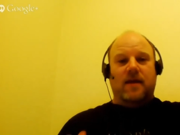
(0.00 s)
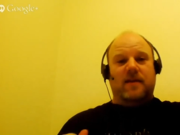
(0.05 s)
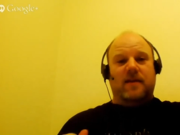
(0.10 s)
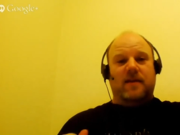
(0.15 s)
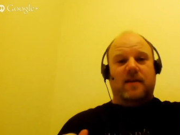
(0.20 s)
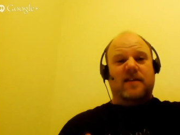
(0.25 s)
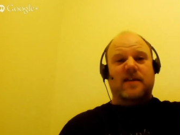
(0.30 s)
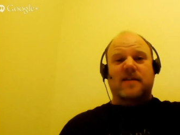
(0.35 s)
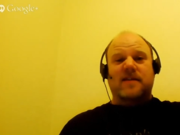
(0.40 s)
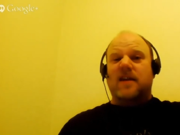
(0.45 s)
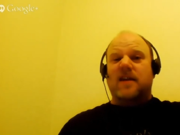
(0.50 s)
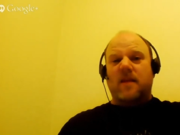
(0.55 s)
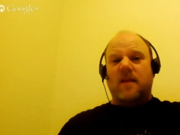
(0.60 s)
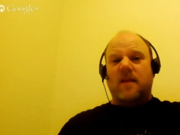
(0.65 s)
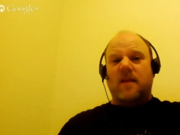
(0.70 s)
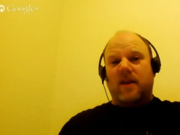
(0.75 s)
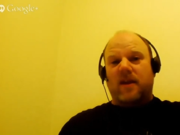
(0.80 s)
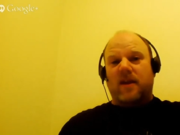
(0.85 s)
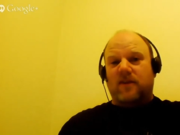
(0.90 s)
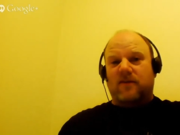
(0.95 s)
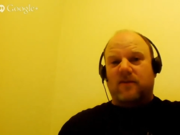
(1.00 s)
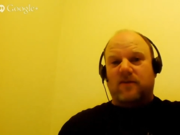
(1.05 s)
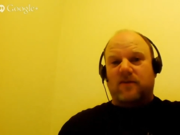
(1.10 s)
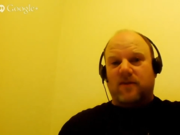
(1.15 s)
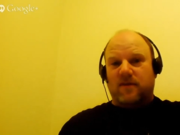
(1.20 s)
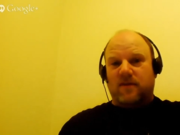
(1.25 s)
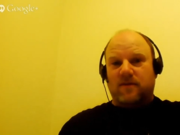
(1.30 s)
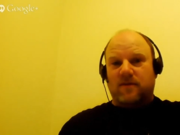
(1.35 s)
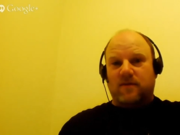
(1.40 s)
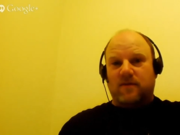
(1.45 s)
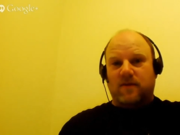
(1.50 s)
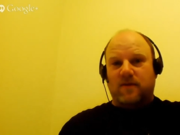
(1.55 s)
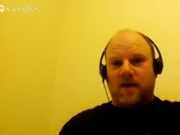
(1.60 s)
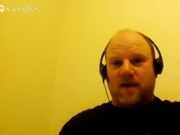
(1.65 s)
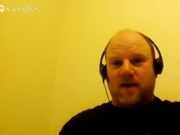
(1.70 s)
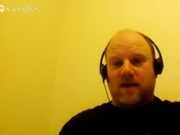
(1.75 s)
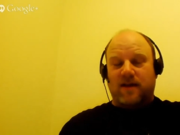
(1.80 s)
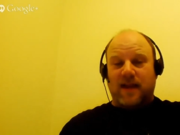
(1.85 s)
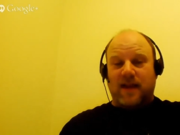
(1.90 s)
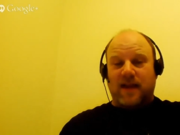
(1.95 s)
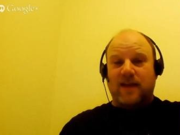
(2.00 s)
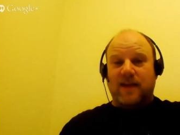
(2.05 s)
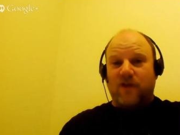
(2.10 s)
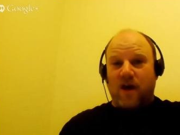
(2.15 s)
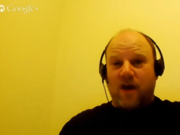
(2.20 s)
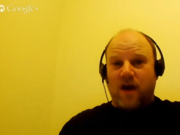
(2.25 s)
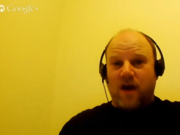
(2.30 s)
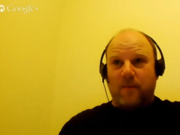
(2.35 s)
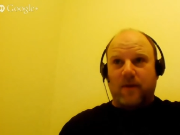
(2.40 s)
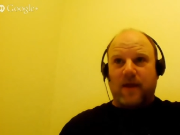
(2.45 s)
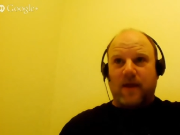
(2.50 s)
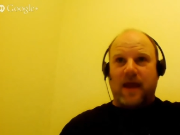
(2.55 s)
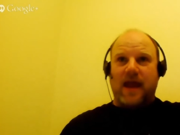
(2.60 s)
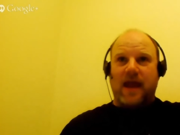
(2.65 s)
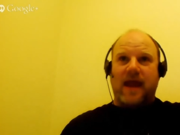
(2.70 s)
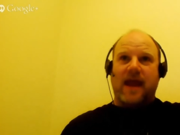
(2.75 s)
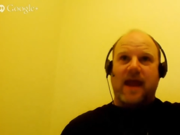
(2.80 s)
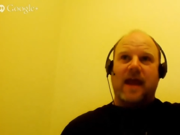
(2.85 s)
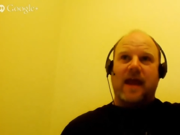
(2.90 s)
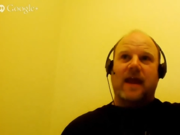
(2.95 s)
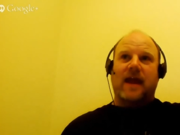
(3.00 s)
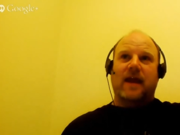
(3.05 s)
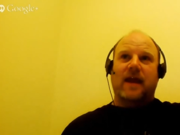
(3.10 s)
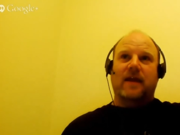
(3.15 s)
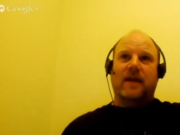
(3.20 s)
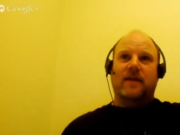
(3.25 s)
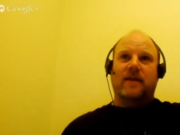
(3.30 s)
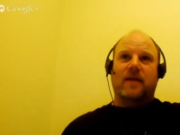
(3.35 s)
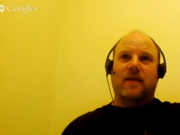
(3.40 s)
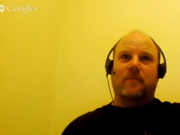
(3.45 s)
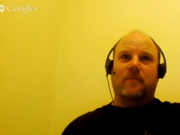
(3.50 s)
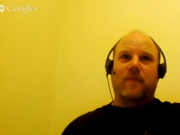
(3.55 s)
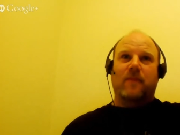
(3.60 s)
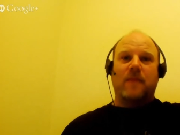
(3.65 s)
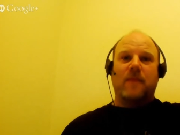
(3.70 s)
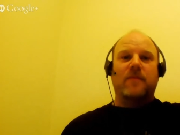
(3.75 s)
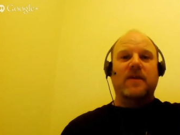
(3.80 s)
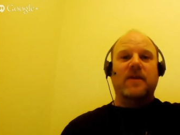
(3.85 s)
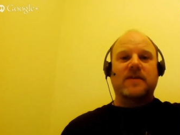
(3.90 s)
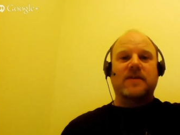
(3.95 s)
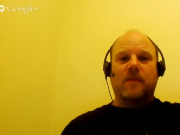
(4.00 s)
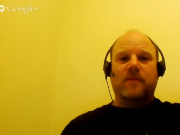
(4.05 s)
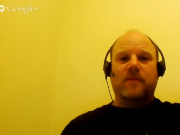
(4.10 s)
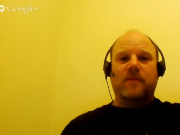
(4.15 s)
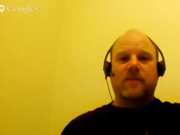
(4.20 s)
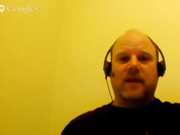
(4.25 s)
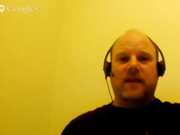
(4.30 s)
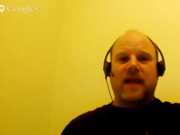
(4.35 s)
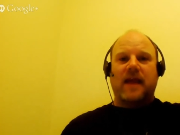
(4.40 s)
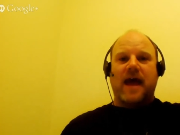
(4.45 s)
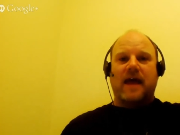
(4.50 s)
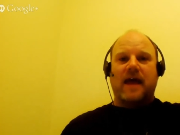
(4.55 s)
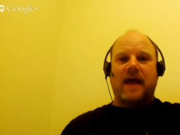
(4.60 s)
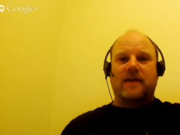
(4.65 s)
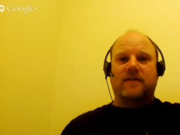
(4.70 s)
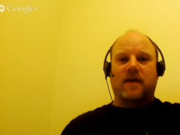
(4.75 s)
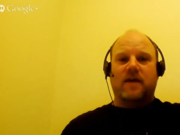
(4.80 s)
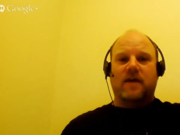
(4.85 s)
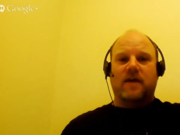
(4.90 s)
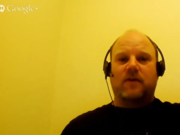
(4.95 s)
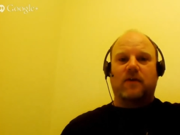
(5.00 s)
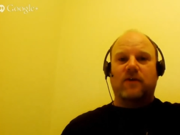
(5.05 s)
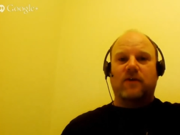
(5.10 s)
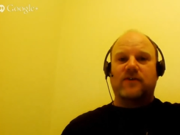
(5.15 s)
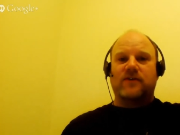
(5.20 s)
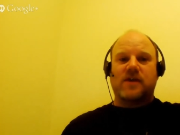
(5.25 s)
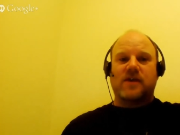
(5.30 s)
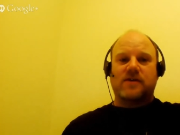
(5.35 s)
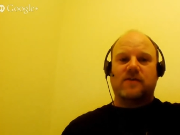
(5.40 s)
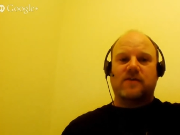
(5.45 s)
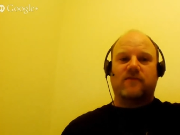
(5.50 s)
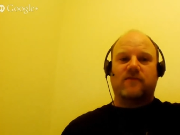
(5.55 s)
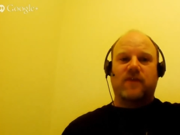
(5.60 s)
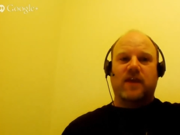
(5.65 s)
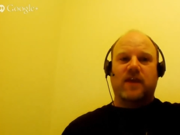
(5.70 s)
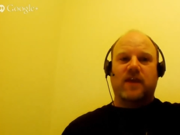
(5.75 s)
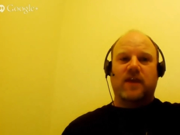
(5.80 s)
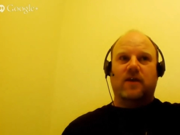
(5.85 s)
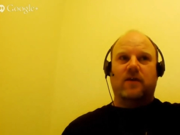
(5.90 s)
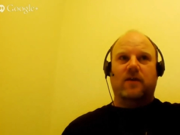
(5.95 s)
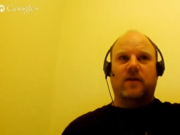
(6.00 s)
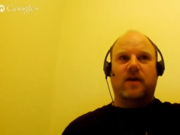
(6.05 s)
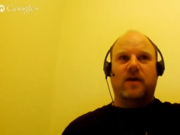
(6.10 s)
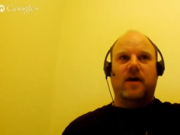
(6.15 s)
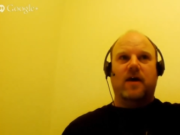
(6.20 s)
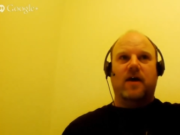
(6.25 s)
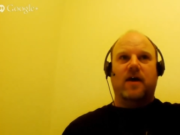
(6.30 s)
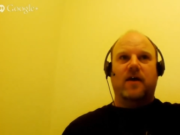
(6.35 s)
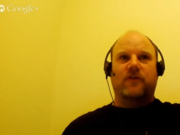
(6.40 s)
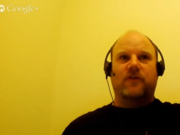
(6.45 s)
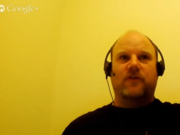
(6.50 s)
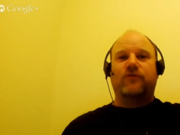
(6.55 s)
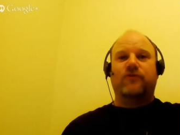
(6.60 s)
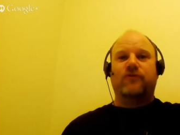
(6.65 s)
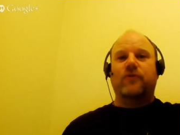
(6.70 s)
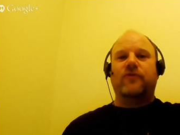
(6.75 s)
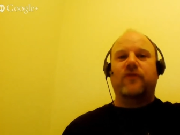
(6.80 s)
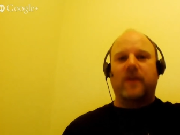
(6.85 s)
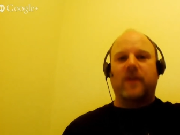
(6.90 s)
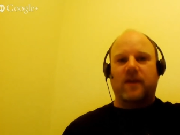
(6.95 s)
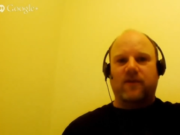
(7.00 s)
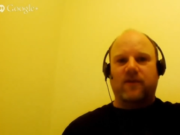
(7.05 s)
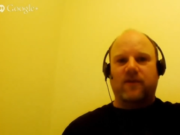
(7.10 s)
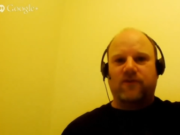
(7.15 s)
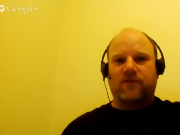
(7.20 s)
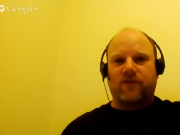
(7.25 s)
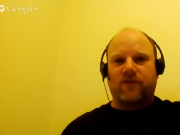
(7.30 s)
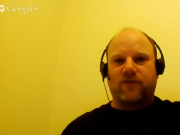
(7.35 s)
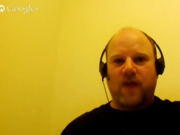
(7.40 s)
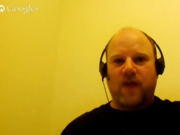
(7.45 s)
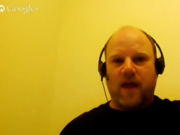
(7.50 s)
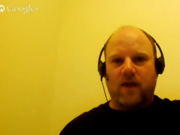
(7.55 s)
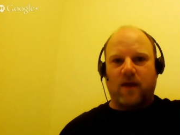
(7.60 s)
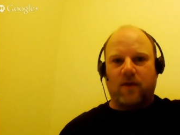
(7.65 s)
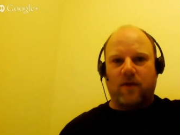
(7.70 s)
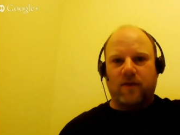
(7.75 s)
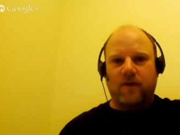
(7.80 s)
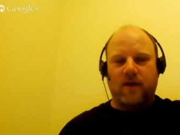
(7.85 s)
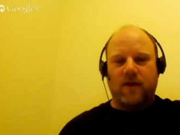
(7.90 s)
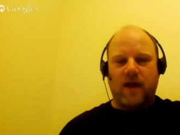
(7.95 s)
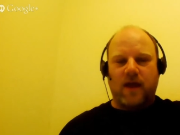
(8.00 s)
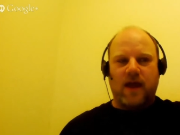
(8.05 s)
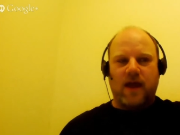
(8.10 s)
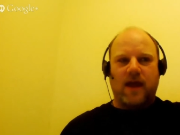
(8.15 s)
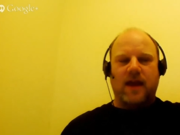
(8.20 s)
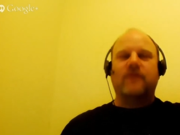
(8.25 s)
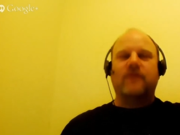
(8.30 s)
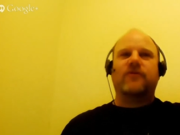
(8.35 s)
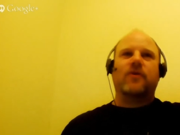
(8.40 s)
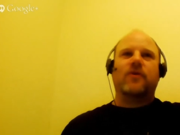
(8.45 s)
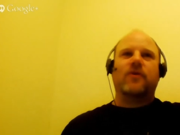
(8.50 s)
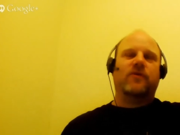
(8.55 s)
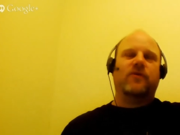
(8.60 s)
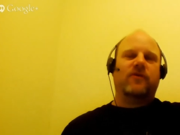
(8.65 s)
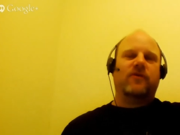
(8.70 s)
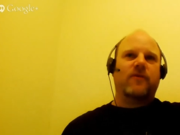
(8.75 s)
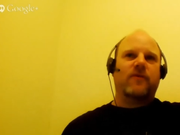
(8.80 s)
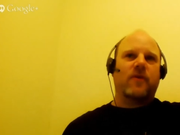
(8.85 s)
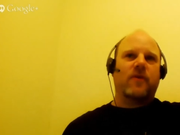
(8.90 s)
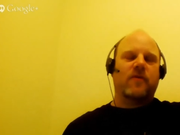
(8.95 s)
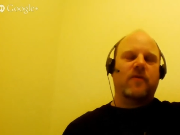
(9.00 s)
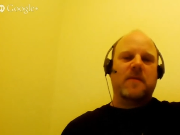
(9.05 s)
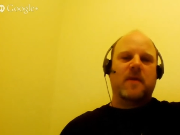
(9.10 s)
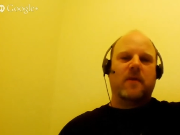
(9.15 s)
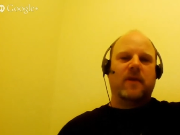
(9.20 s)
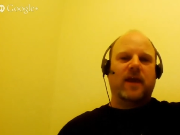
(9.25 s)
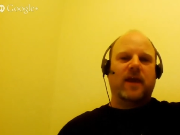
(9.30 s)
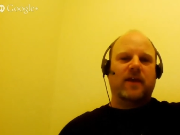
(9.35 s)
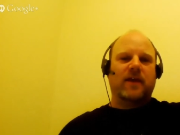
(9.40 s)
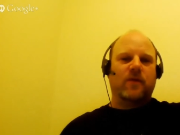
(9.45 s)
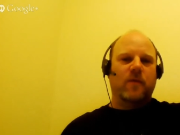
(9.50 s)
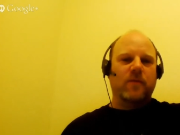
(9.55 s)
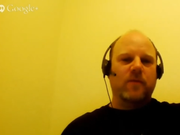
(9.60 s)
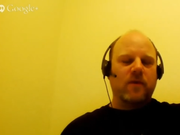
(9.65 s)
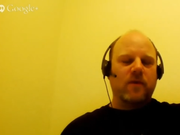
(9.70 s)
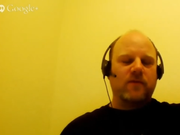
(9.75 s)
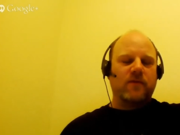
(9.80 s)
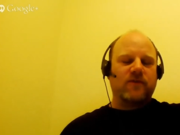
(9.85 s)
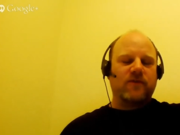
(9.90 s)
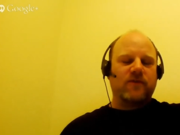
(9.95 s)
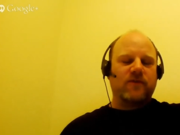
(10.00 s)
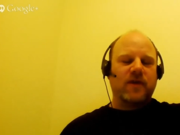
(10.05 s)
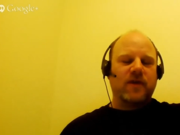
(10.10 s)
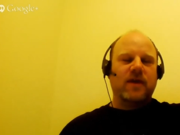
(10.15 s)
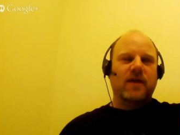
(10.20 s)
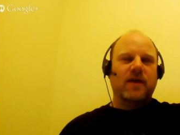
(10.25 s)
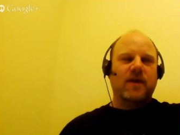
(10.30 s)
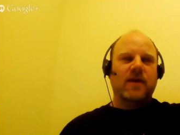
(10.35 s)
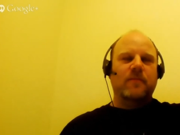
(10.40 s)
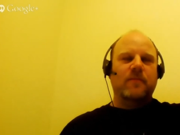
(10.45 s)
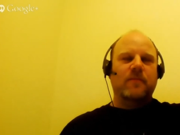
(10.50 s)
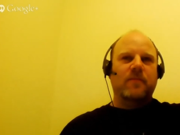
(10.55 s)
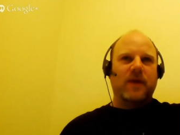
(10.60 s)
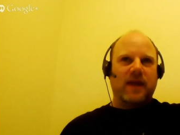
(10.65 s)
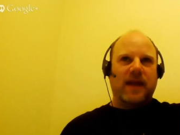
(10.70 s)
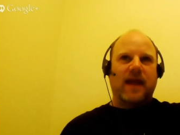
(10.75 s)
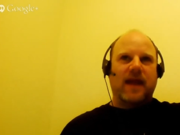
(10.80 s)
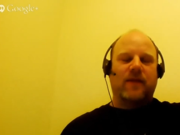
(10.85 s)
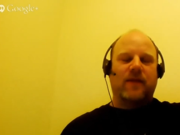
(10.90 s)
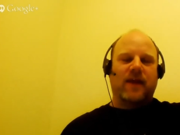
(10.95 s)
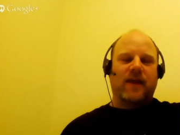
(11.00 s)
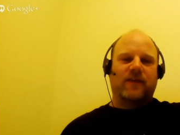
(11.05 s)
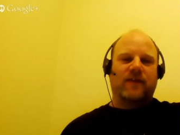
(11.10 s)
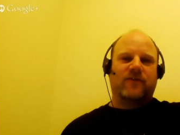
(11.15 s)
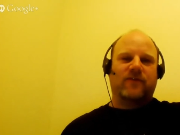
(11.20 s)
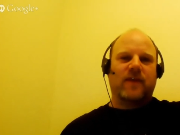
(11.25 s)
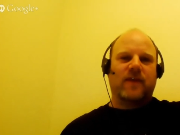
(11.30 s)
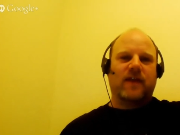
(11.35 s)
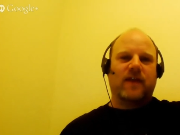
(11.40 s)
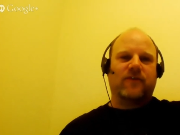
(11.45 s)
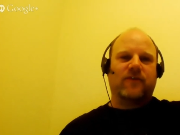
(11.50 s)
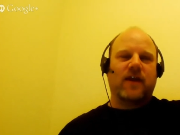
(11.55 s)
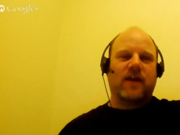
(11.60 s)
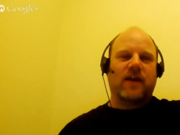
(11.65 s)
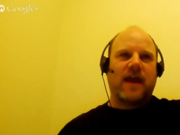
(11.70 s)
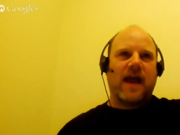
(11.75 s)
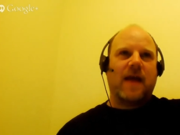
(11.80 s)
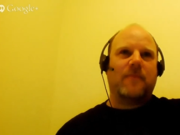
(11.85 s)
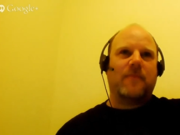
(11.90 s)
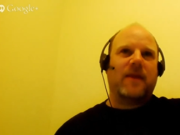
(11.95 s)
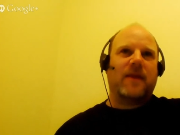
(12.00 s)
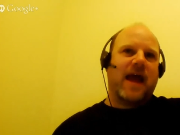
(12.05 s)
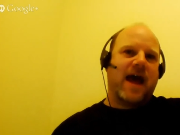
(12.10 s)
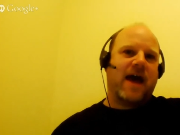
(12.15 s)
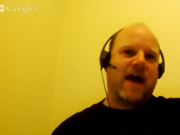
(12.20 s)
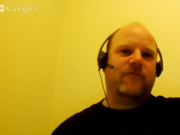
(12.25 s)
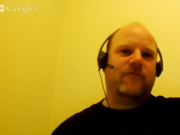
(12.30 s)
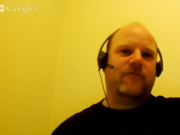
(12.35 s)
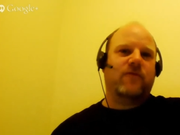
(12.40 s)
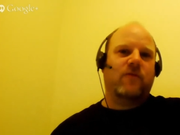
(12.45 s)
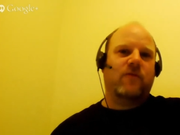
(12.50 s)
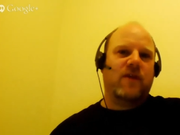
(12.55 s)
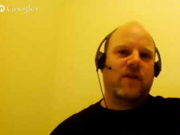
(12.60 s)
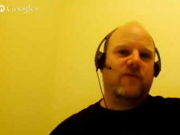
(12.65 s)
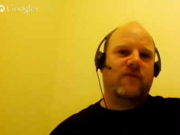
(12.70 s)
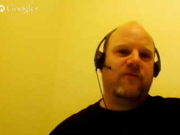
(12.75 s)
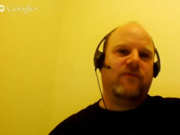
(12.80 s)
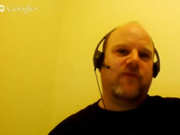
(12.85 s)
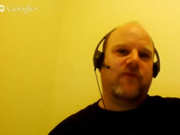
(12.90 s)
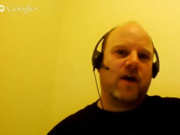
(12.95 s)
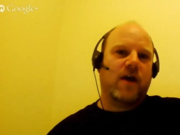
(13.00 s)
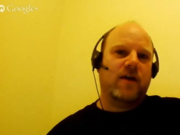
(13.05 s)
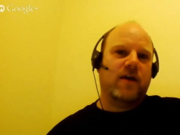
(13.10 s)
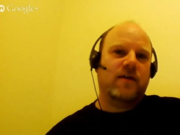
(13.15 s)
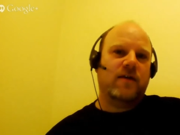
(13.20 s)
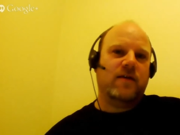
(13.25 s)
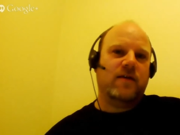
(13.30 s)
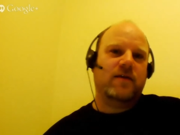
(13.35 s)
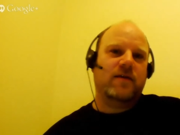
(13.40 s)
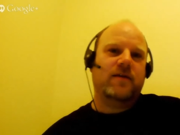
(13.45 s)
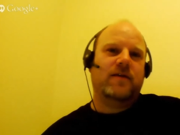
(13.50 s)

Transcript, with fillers: this isn't anybody's uh, day job, and it might be something that uh, Chris doesn't feel uh, suits his style. Uh, if so, there's a few other people I would like to approach, but again, that's that's going to happen after we fund,